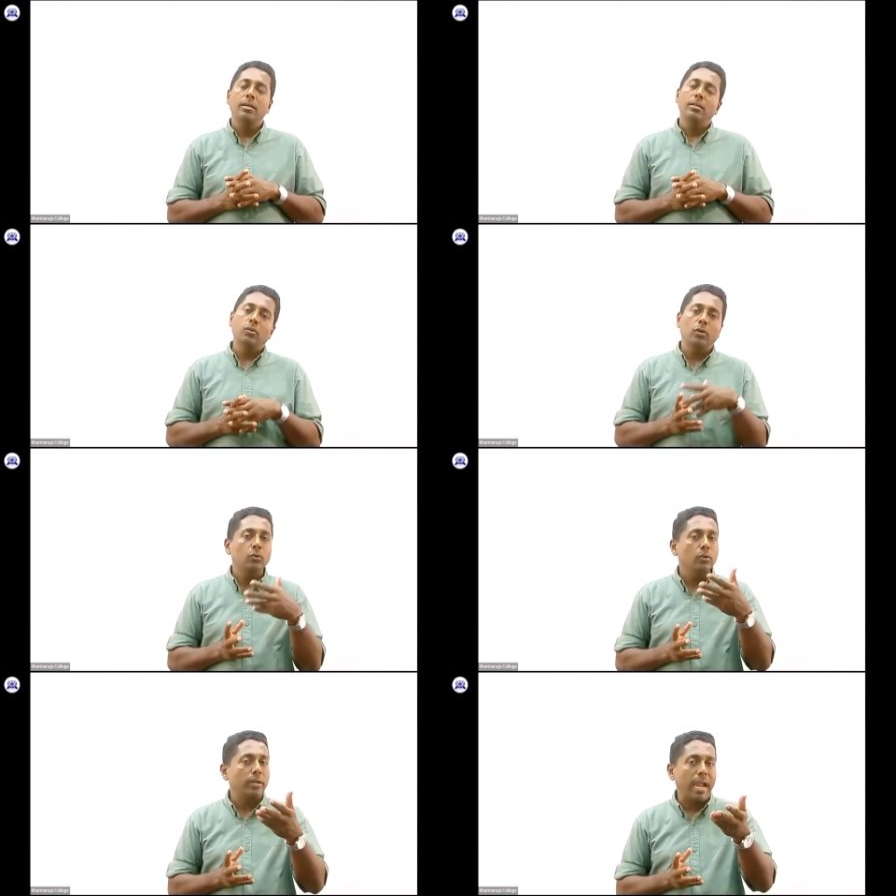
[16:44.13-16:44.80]
So
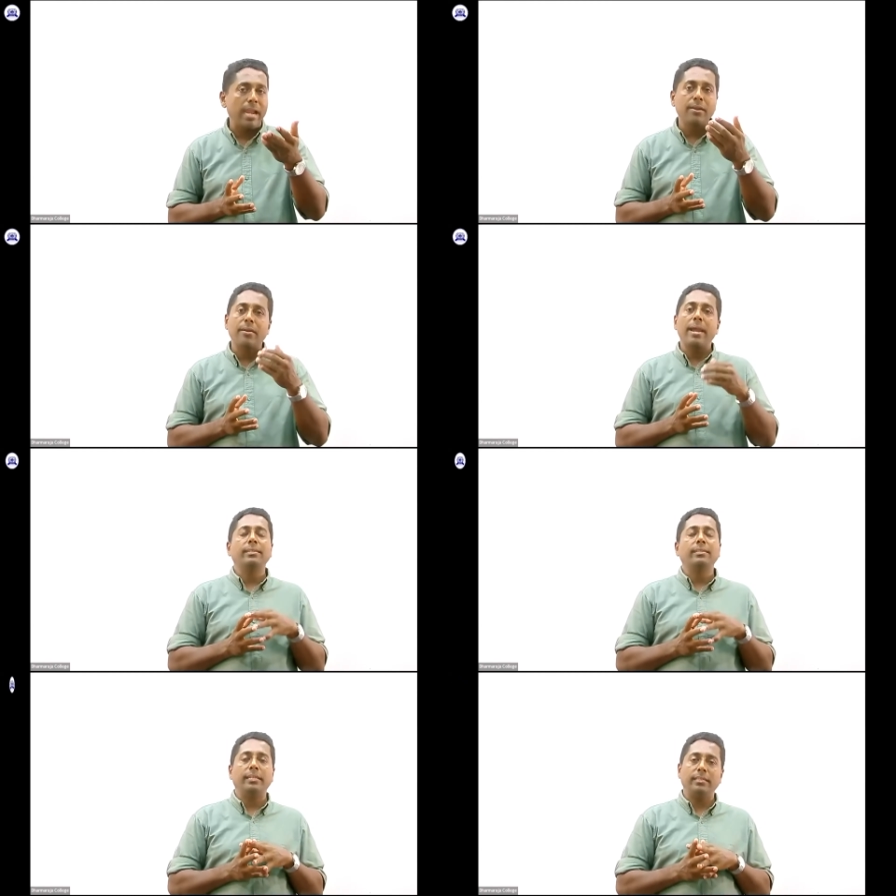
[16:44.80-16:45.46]
you can
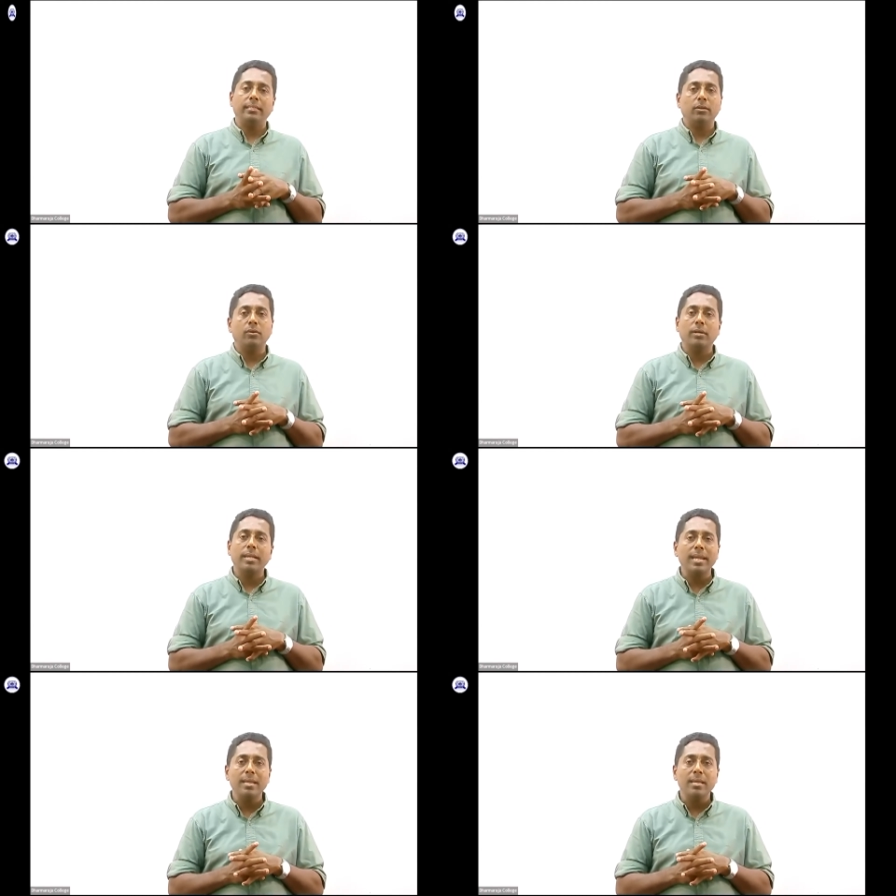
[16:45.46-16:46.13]
write it.
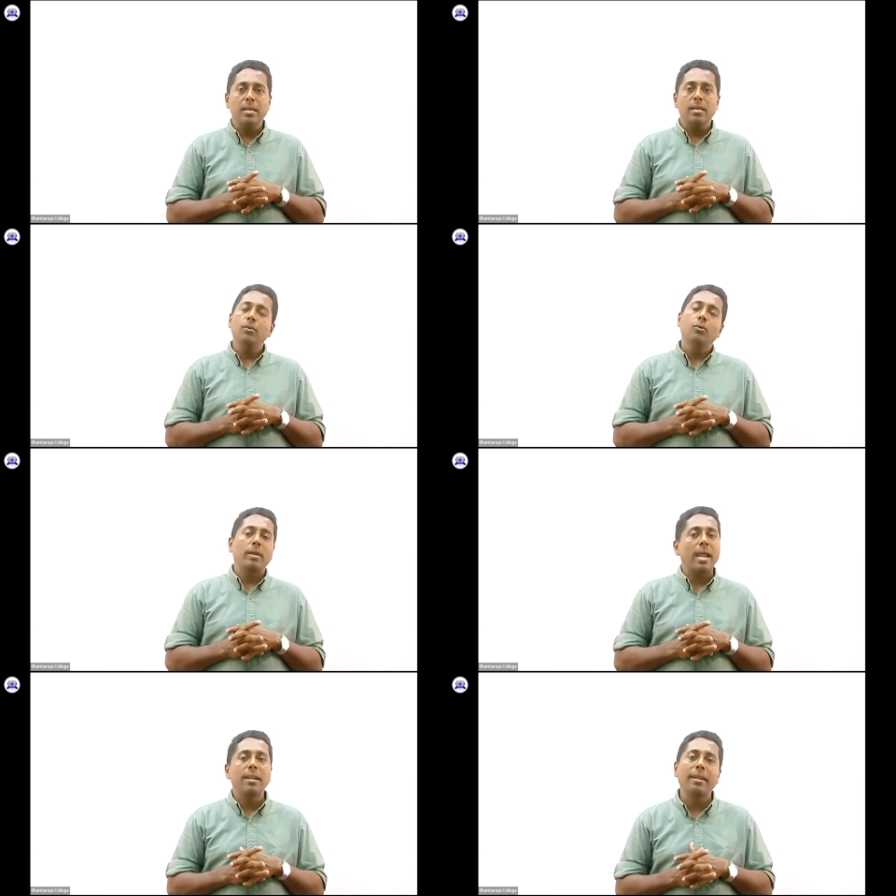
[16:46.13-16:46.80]
Okay? You
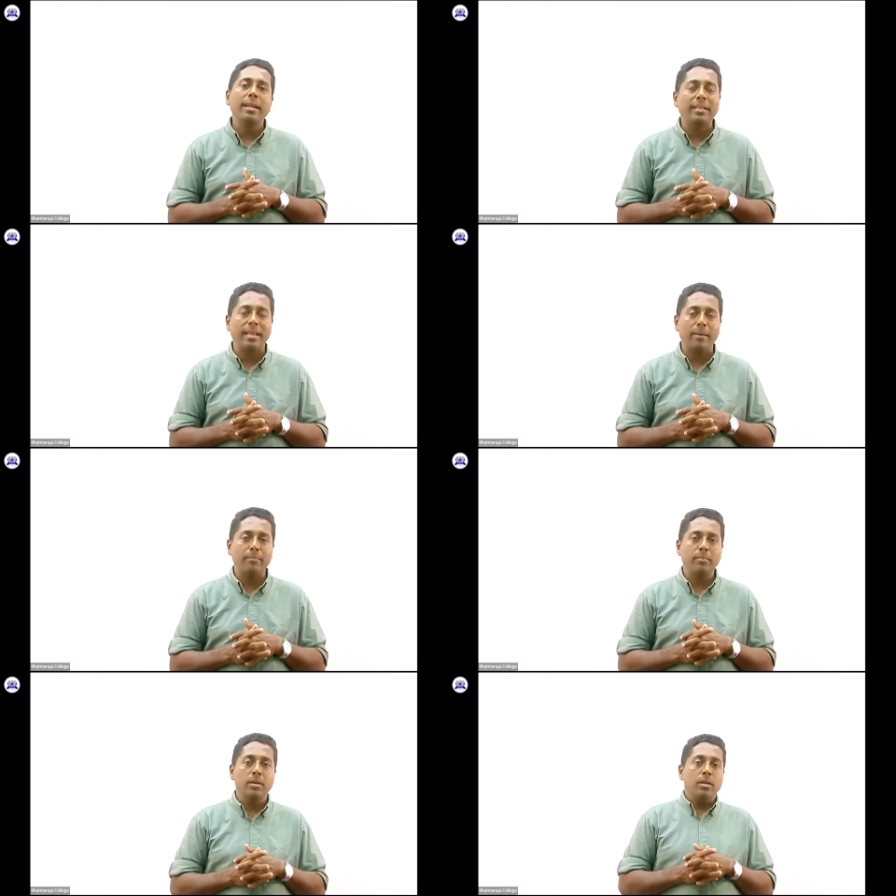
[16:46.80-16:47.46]
can read them.
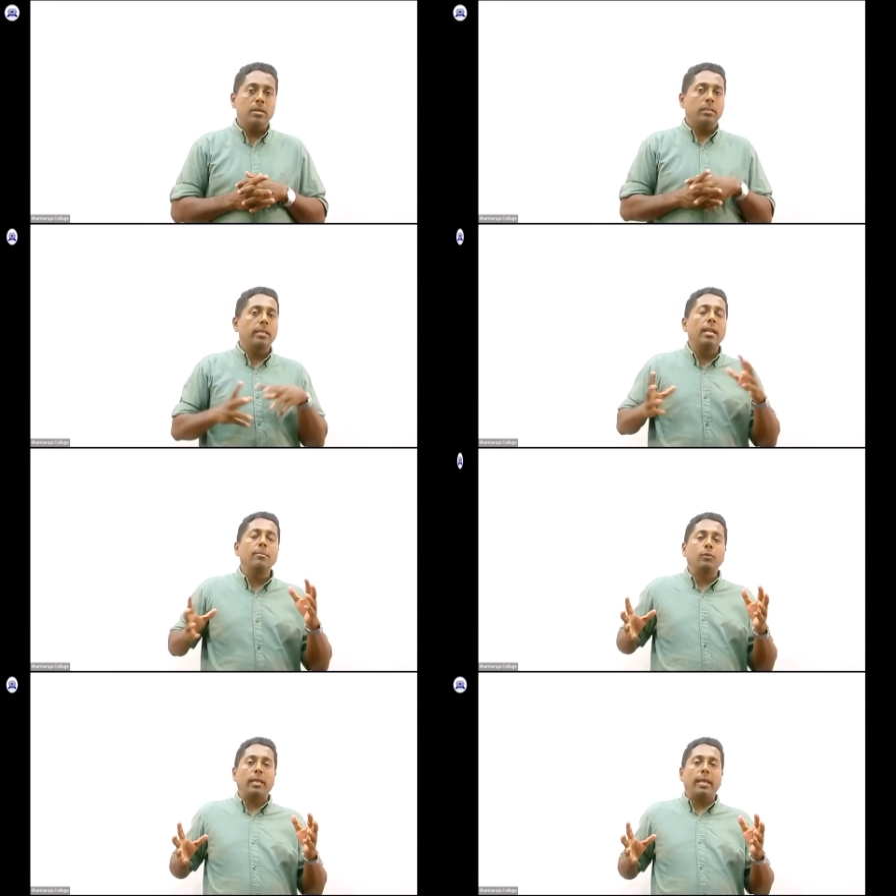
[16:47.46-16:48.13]
Then
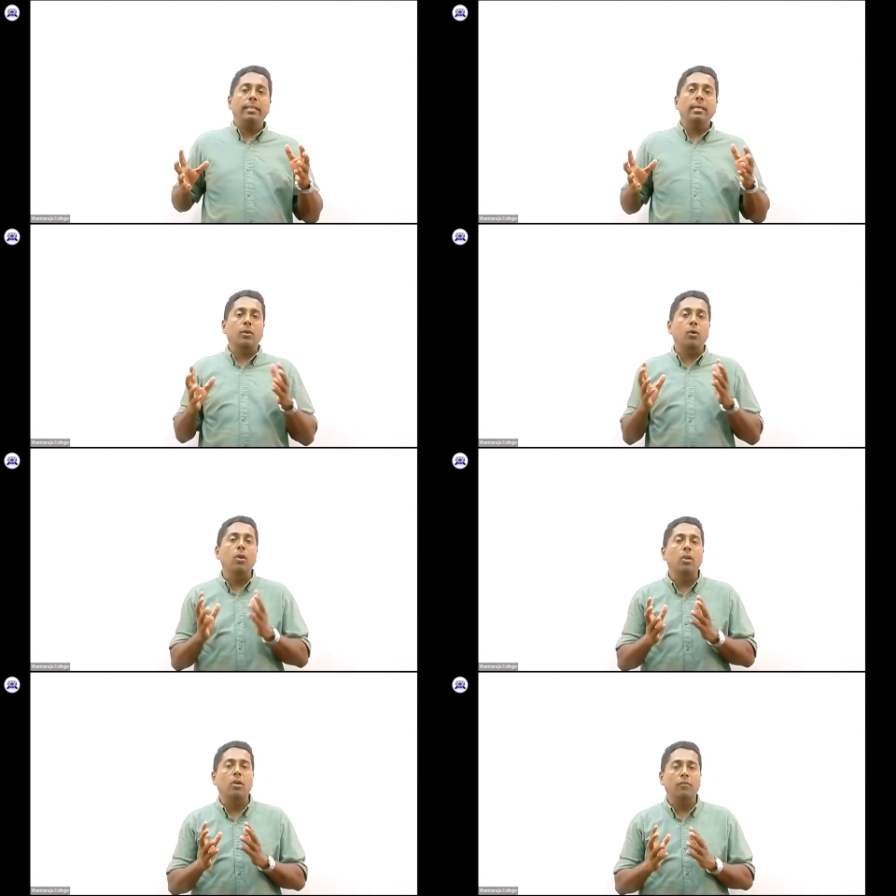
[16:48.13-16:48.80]
would be the
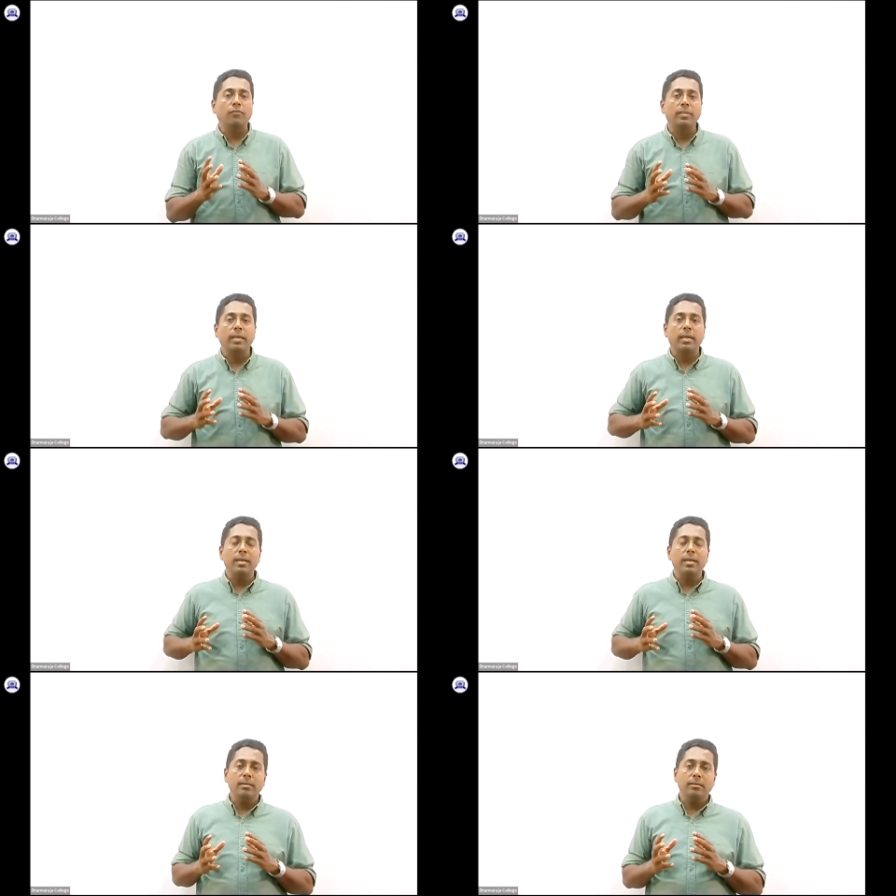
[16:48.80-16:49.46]
role of
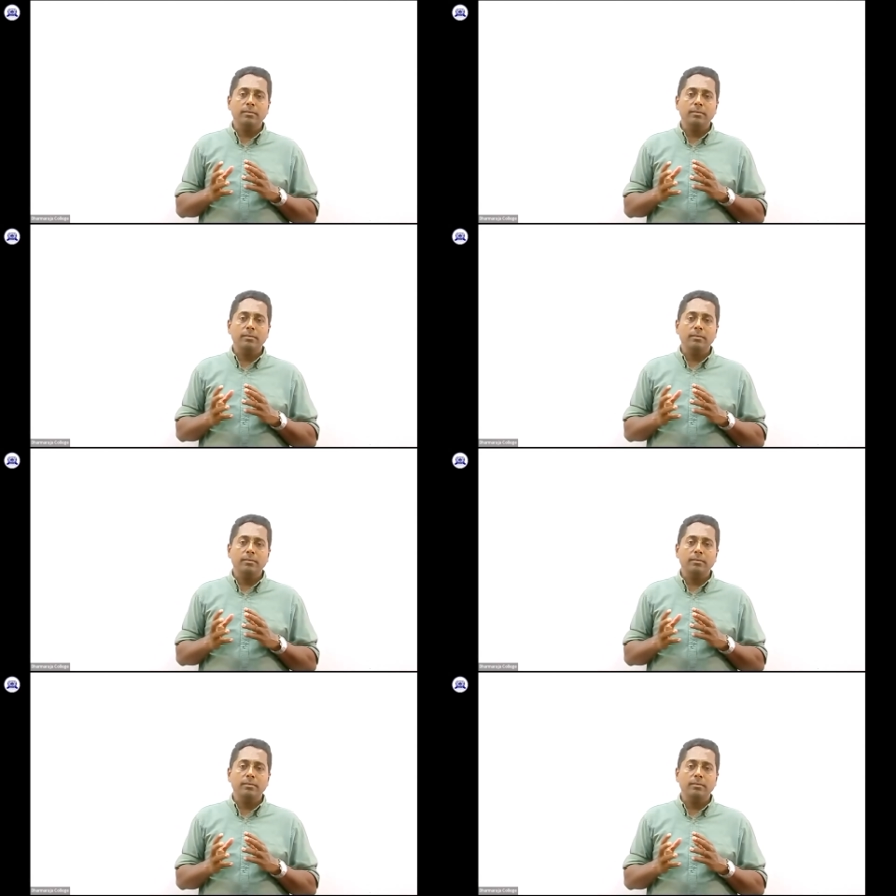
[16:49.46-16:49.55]
the